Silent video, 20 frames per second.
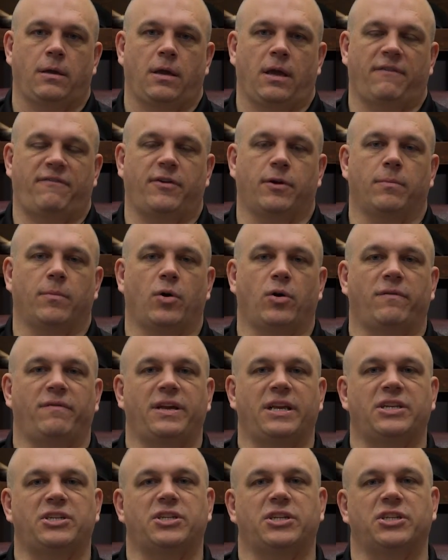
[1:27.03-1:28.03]
If your
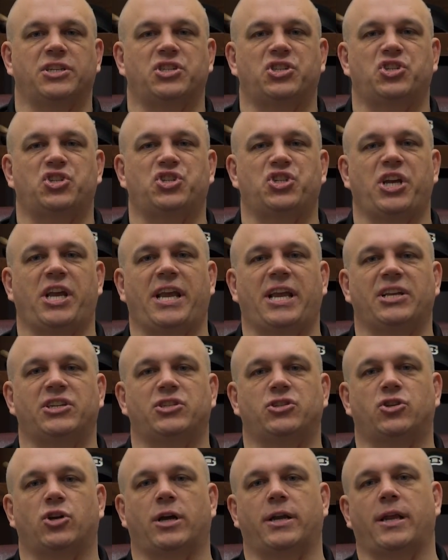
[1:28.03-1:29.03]
motivation is change
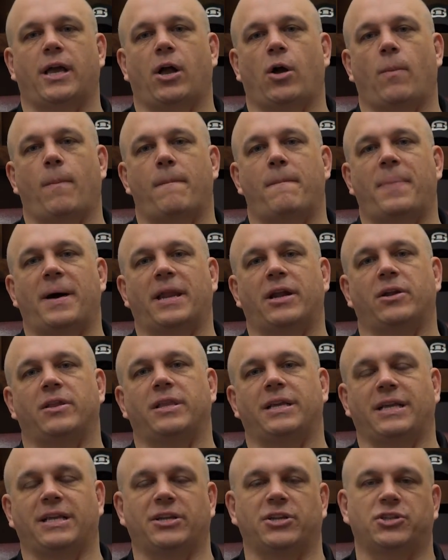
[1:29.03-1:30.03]
and trying to help better
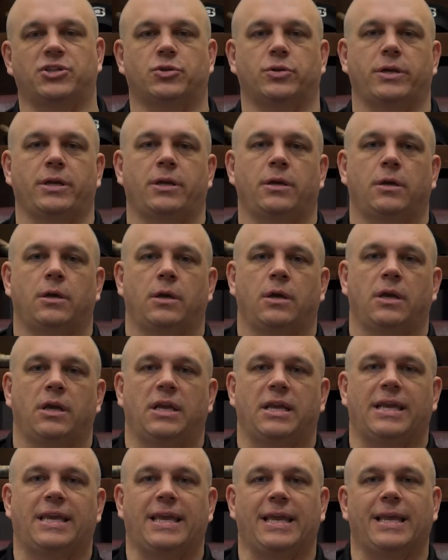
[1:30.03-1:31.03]
the industry,
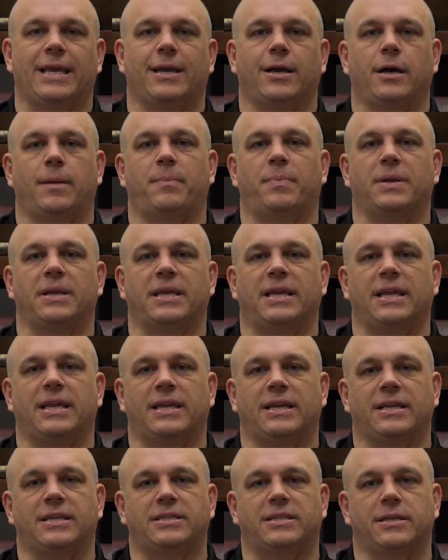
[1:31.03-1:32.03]
getting up and
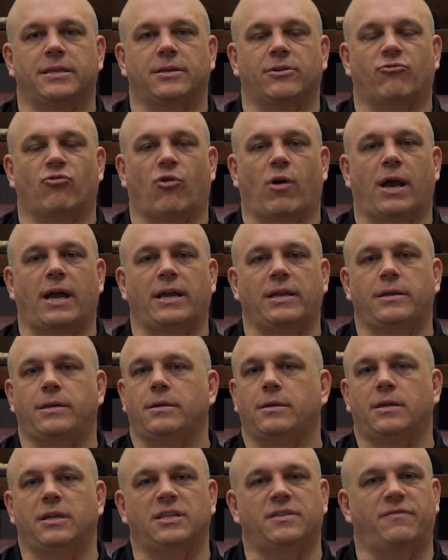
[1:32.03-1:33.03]
getting into the grind
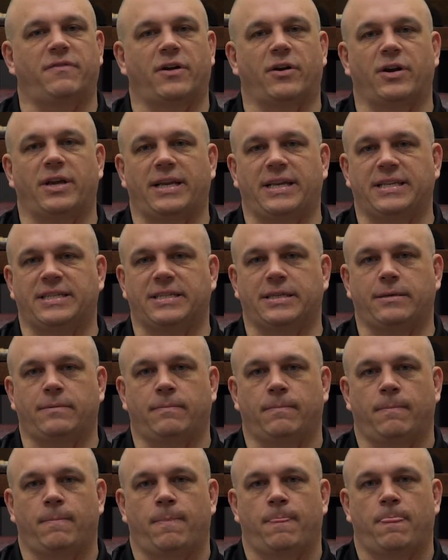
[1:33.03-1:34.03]
is very easy.
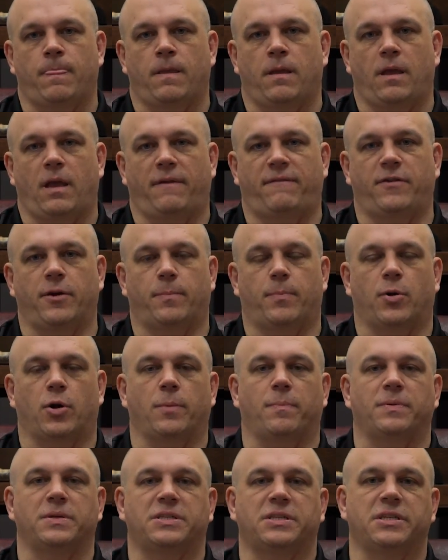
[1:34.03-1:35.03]
If your
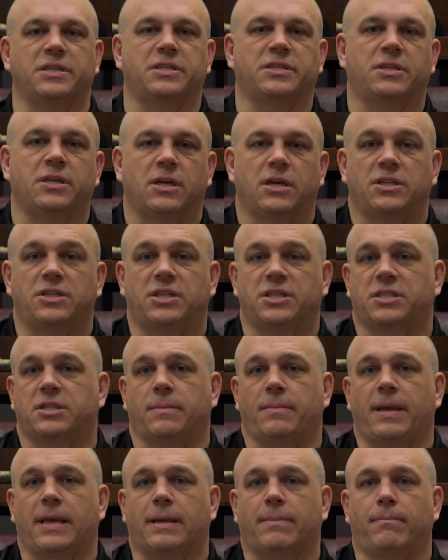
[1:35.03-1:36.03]
purpose is just
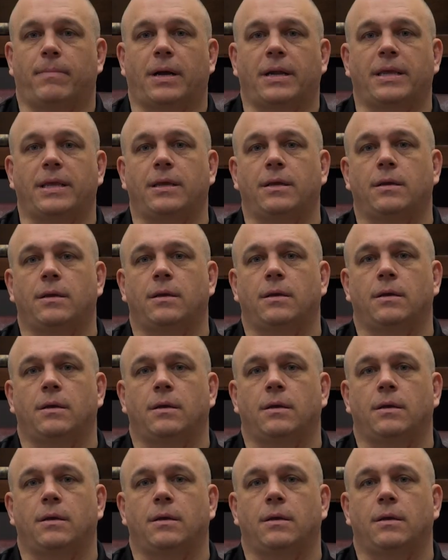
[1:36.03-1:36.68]
to make money,